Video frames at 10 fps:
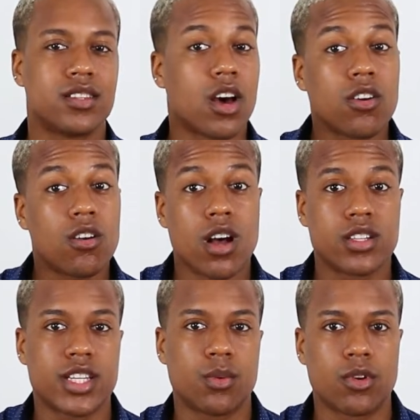Not all
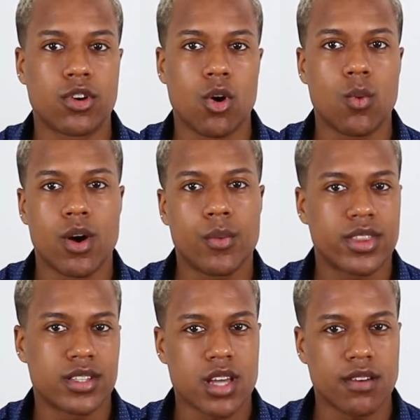content will go well
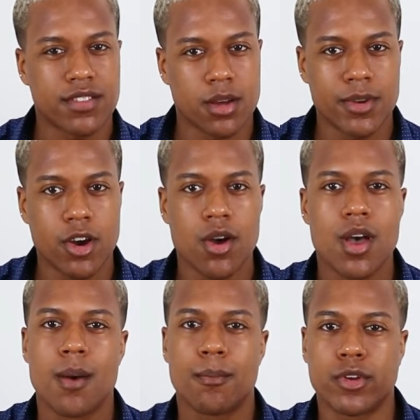with this kind of
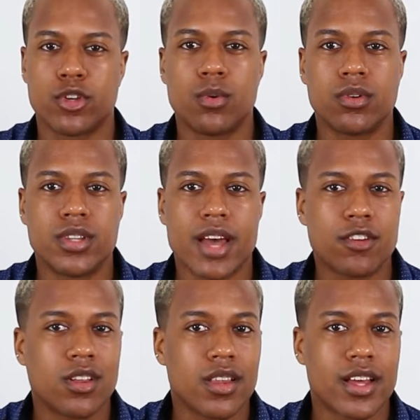thumbnail, but you will
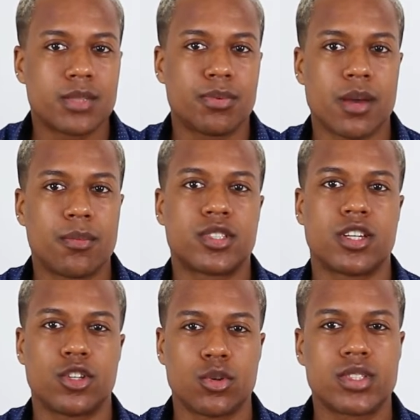nevertheless be able
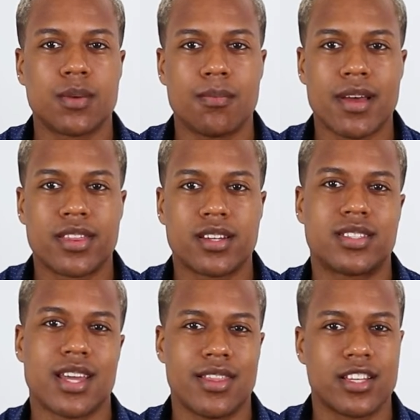to use the
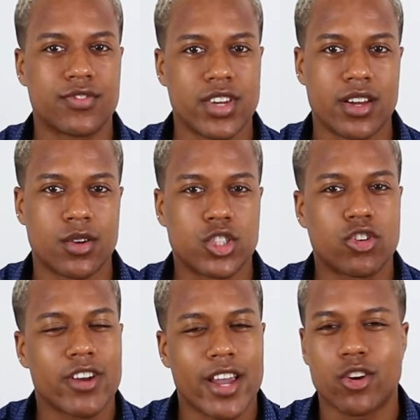methods in this video to
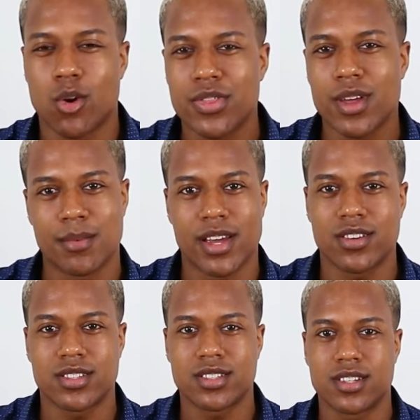create your own
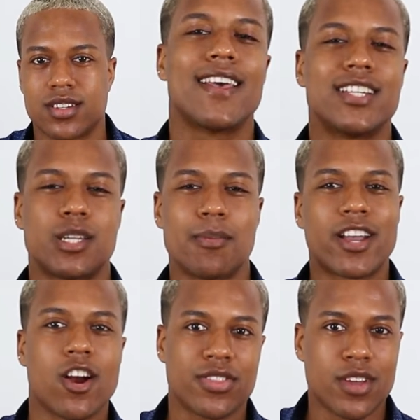thumbnails. To make
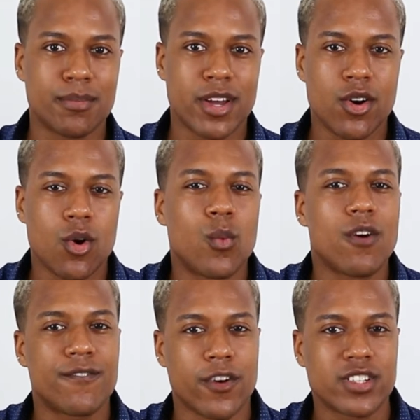our thumbnail, we'll
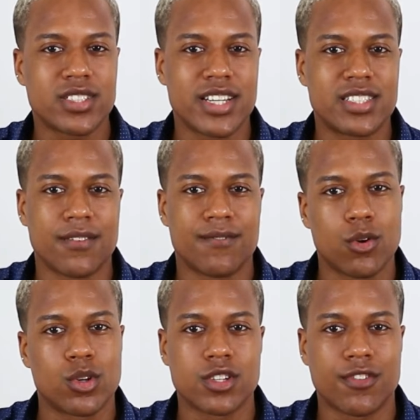first need some
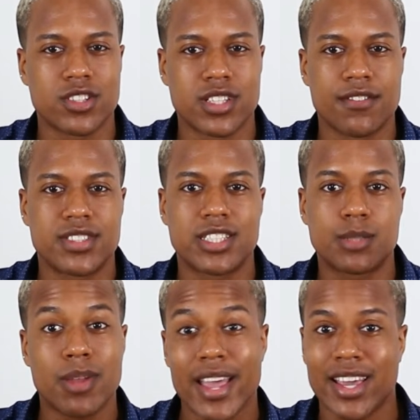photos of ourselves
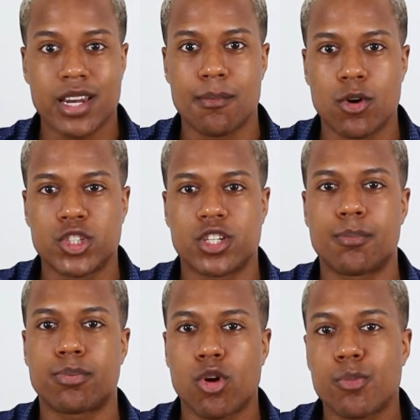displaying an emotion
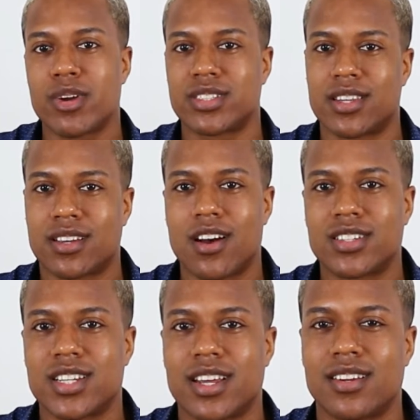appropriate to the
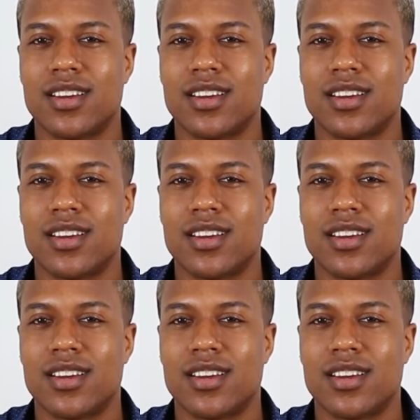content.